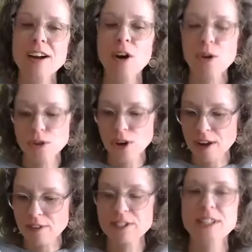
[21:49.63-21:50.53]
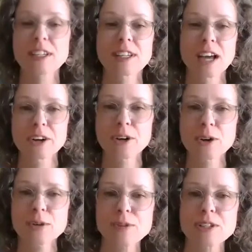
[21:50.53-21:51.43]
owner of
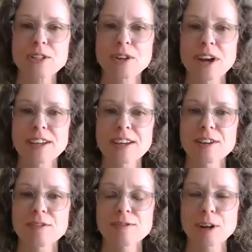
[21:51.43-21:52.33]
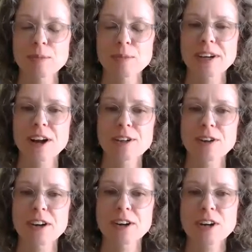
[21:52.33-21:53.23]
Salado Restaurant in Fairplay,
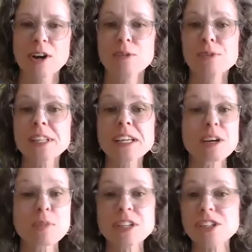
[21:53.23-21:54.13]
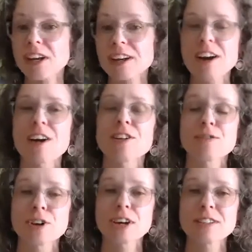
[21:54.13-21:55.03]
Colorado. Really appreciate all of
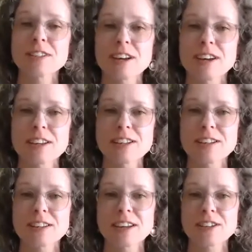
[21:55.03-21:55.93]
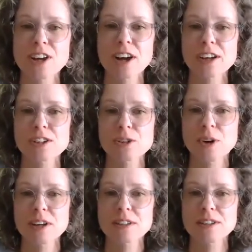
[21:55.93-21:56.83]
your insights and talking to
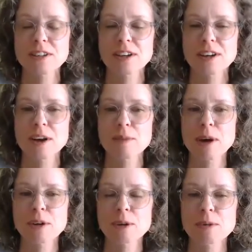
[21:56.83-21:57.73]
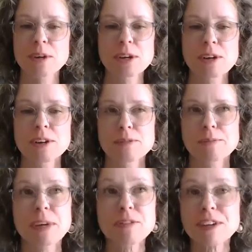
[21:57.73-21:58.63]
us about your
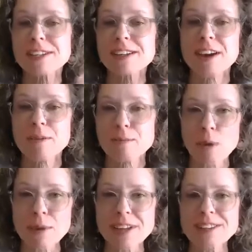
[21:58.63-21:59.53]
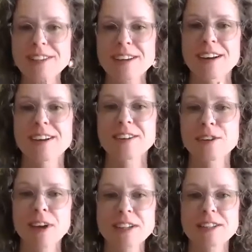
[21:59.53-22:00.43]
pivot moments.
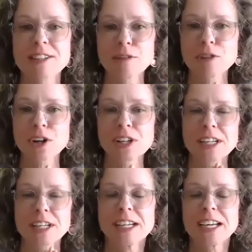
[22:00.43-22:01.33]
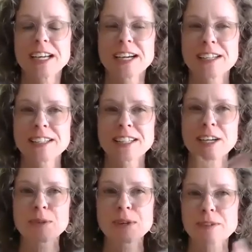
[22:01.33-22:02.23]
You've had several, and
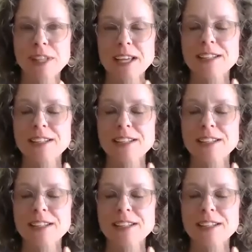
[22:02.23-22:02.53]
like we like to